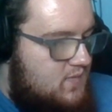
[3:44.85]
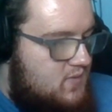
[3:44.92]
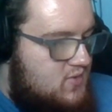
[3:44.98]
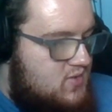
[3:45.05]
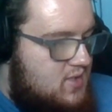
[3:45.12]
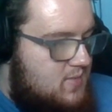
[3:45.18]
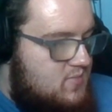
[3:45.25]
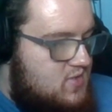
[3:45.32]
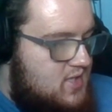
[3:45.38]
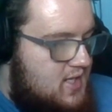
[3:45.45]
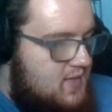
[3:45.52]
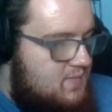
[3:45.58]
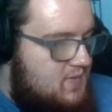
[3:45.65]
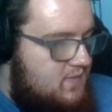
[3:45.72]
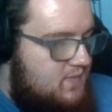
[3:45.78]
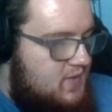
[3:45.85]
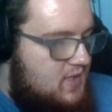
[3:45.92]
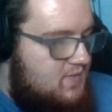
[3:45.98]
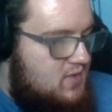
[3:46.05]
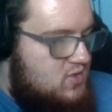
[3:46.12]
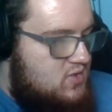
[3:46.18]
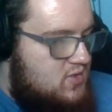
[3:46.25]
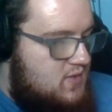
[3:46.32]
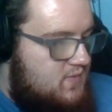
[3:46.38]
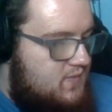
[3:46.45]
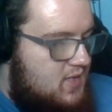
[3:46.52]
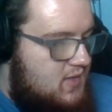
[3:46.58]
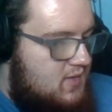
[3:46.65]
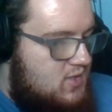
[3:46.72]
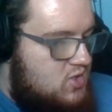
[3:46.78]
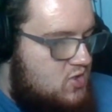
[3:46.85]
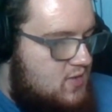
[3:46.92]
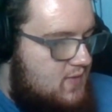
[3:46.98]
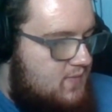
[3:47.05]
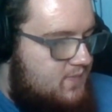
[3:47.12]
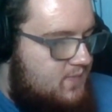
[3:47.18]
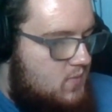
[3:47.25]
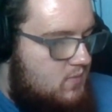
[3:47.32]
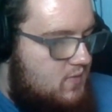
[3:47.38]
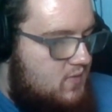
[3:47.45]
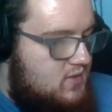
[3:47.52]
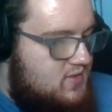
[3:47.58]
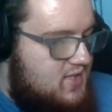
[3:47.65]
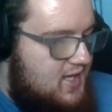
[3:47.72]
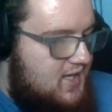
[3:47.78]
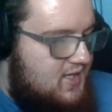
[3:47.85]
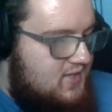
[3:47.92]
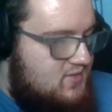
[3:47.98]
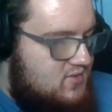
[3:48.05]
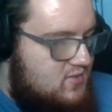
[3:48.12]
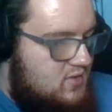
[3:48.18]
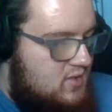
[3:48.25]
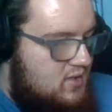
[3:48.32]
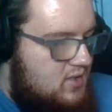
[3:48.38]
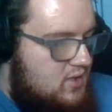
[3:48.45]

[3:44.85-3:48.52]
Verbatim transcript: for some time Viva two very straightforward tasks.